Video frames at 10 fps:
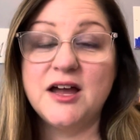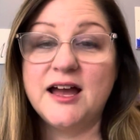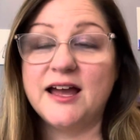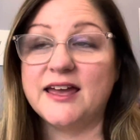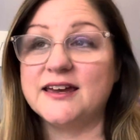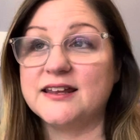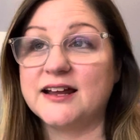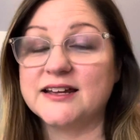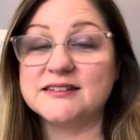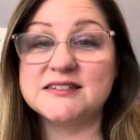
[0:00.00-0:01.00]
And
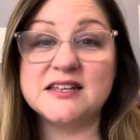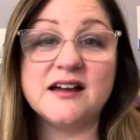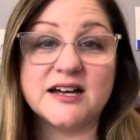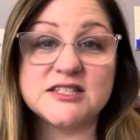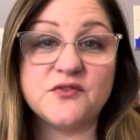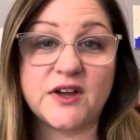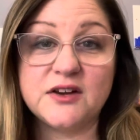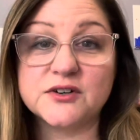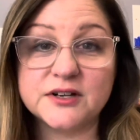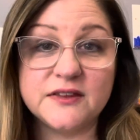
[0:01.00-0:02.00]
I can see God's
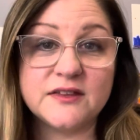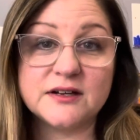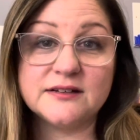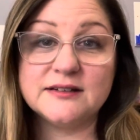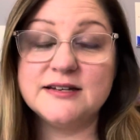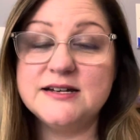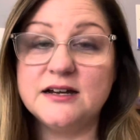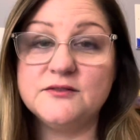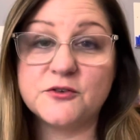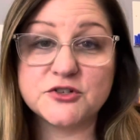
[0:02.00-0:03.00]
favor in that
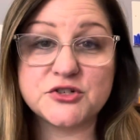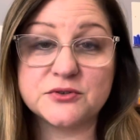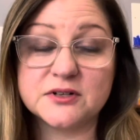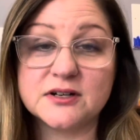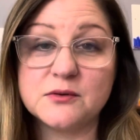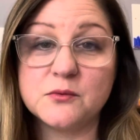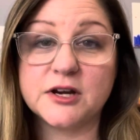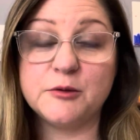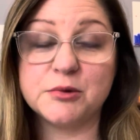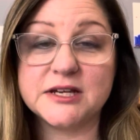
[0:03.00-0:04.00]
for sure, where
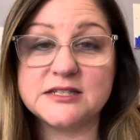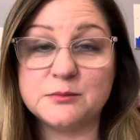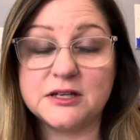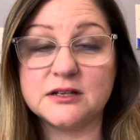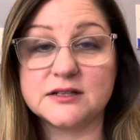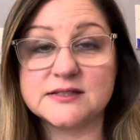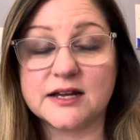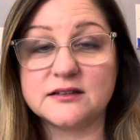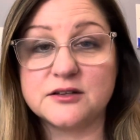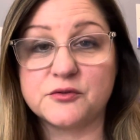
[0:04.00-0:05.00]
he placed me in
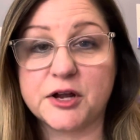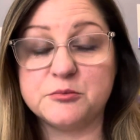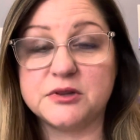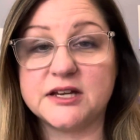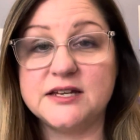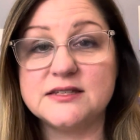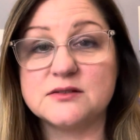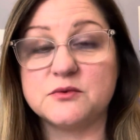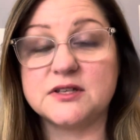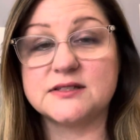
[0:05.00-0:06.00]
exactly the right place
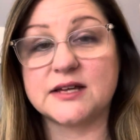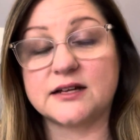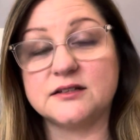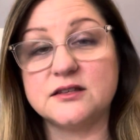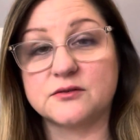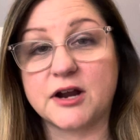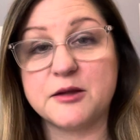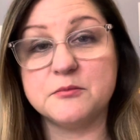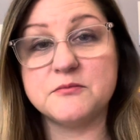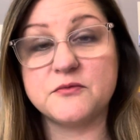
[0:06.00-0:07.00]
with exactly the
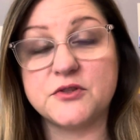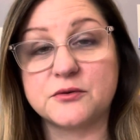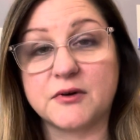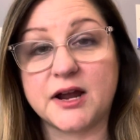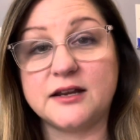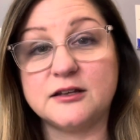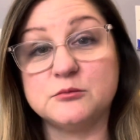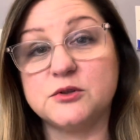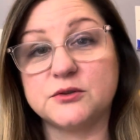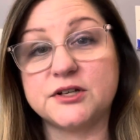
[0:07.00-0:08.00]
right
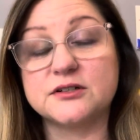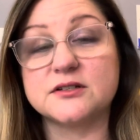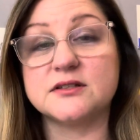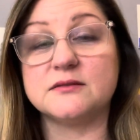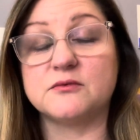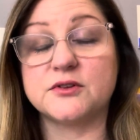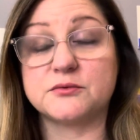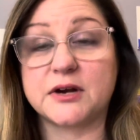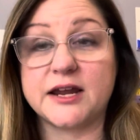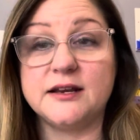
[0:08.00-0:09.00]
employers, the
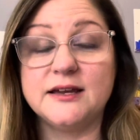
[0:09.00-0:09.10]
right